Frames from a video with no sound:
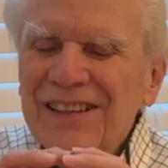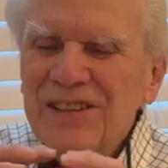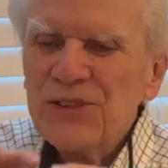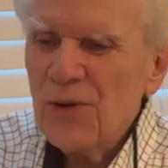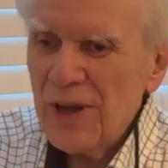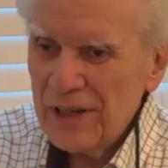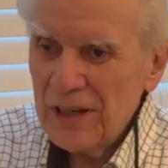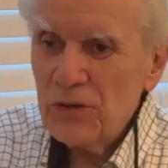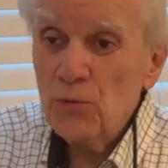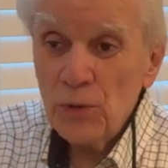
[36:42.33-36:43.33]
so I
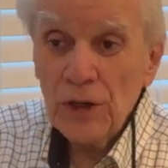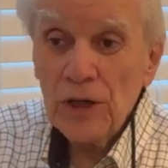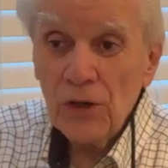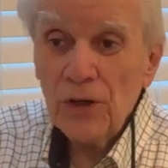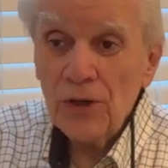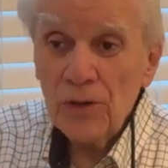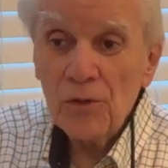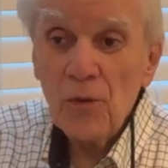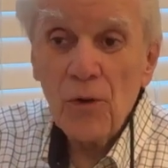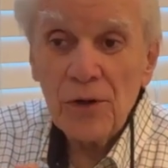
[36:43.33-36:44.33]
didn't really learn,
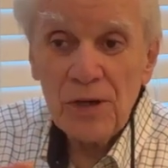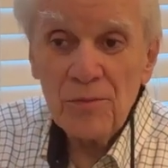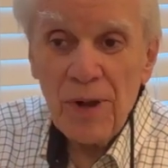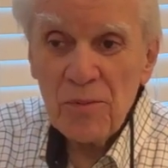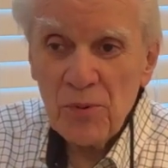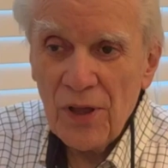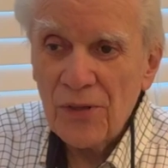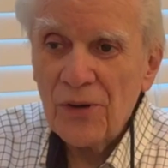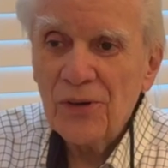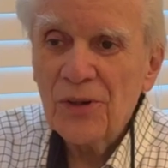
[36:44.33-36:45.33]
nor did my
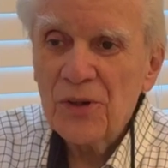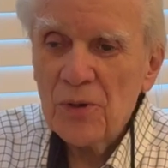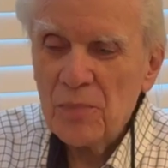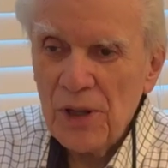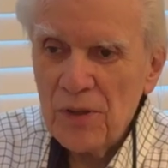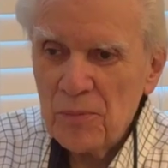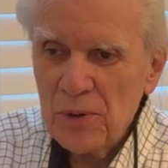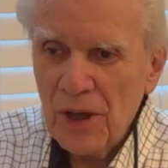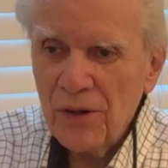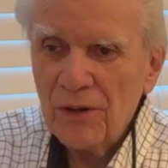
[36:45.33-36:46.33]
brother learn to play the
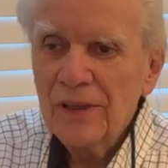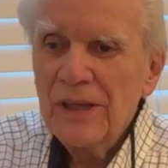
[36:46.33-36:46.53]
piano.